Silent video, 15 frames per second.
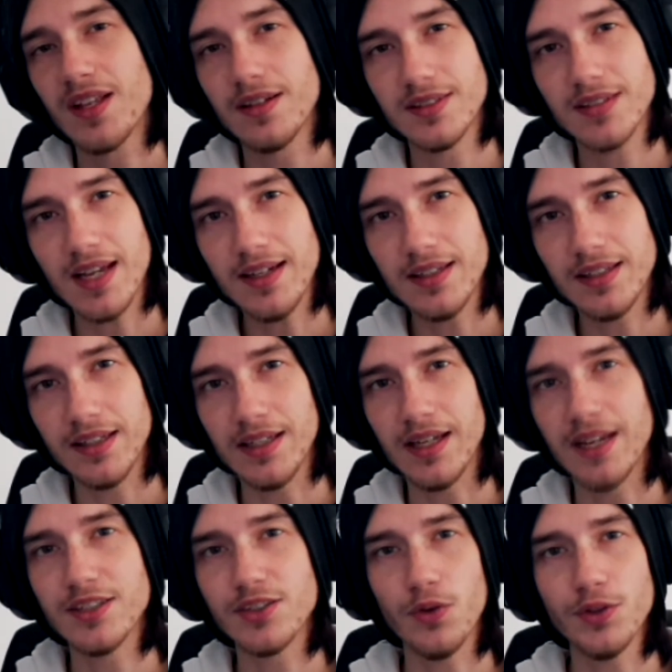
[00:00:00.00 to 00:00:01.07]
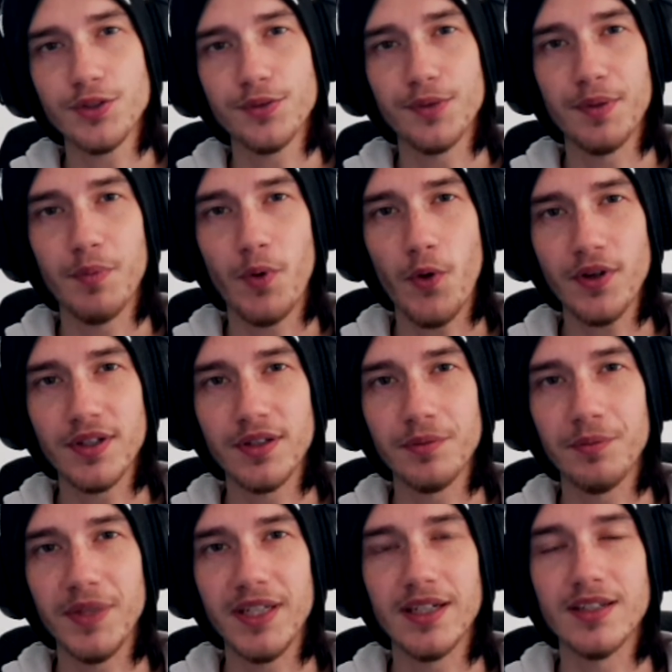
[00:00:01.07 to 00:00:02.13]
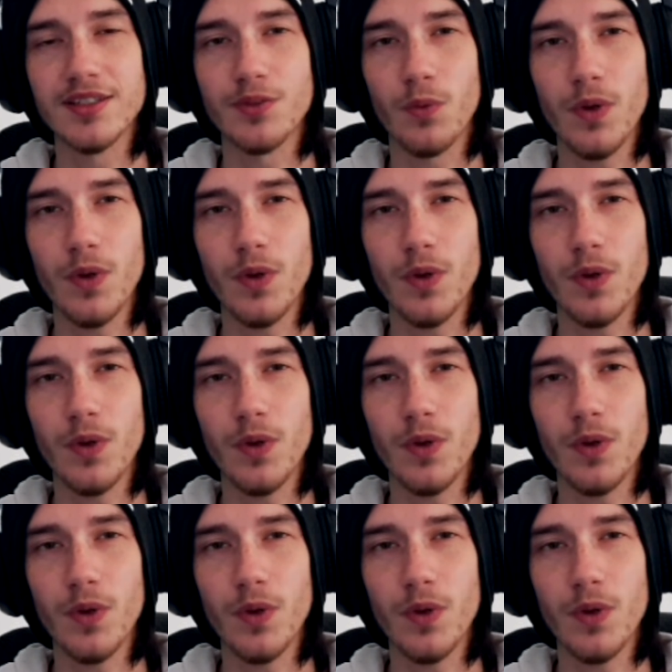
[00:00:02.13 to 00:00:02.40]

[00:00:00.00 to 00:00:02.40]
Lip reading: Secondly, it's also important because